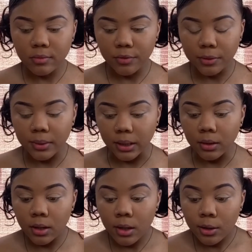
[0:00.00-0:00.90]
for me.
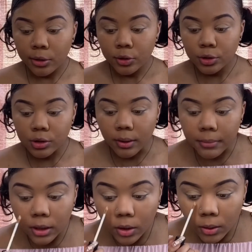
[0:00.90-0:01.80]
So I'm
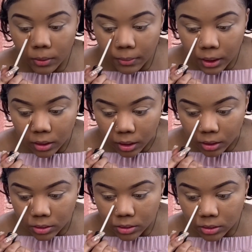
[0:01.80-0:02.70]
gonna go in with my NARS,